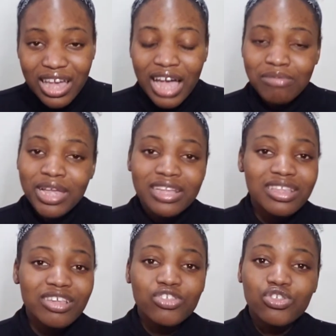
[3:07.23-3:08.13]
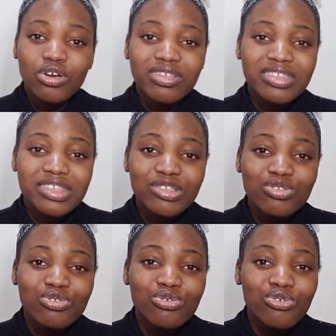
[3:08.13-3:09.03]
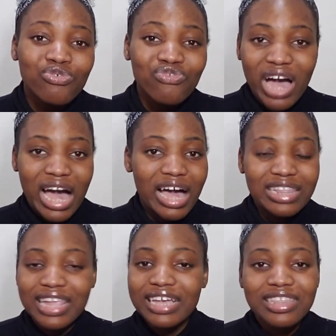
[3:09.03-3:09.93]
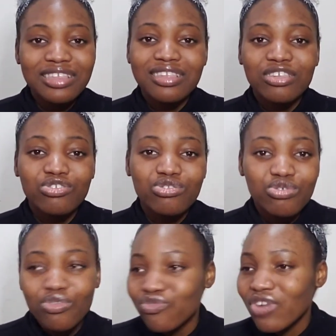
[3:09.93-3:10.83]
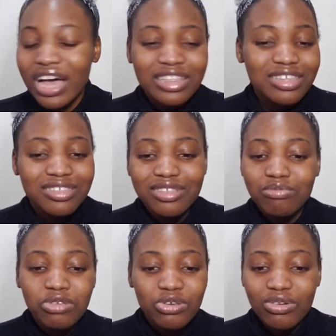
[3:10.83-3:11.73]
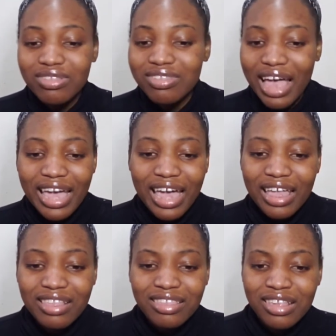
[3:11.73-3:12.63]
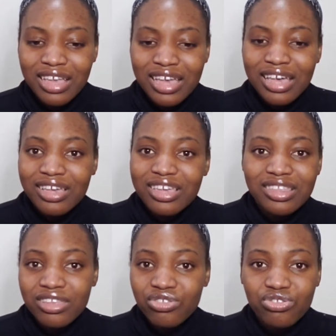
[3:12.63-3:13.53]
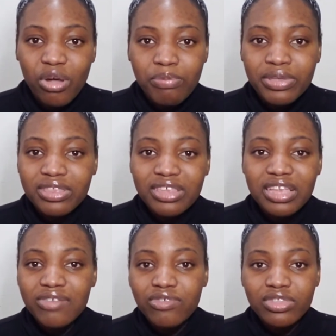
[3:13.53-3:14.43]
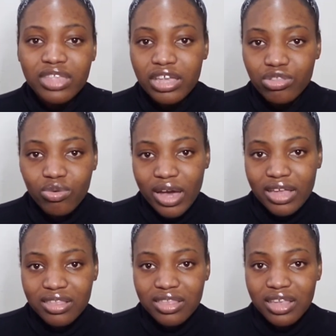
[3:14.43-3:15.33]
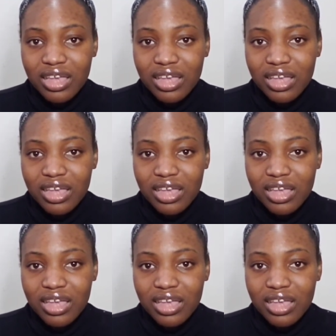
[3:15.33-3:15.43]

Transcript: and like this is just too far like this is too far this is beyond science he didn't stop it he didn't even think twice